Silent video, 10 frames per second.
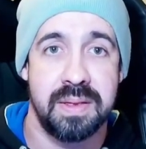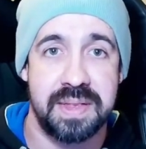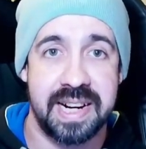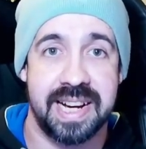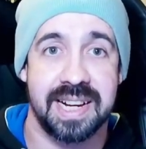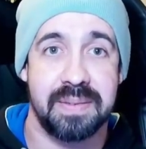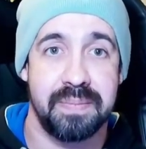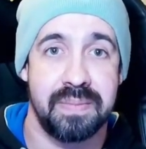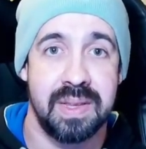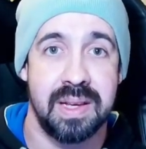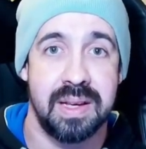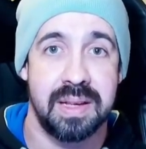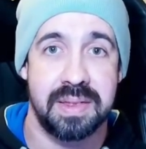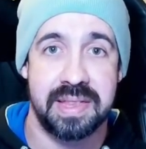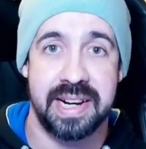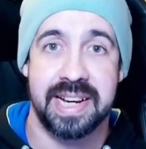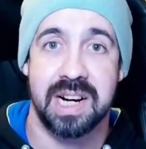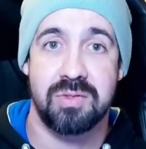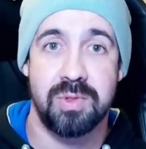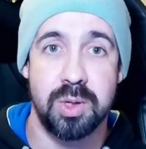Thaliak. Thaliak,
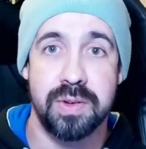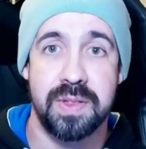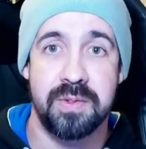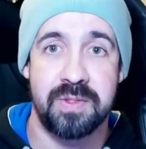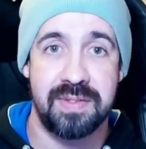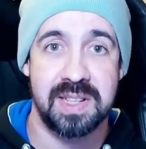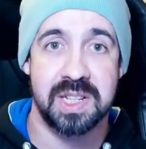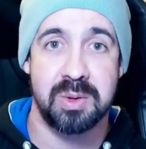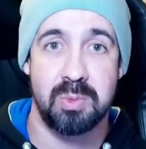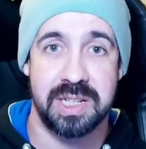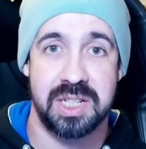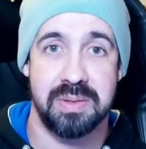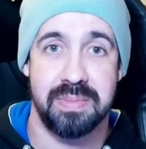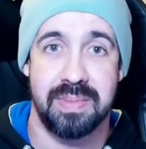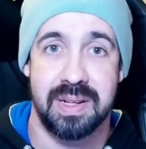ruler of the rivers and wisdom,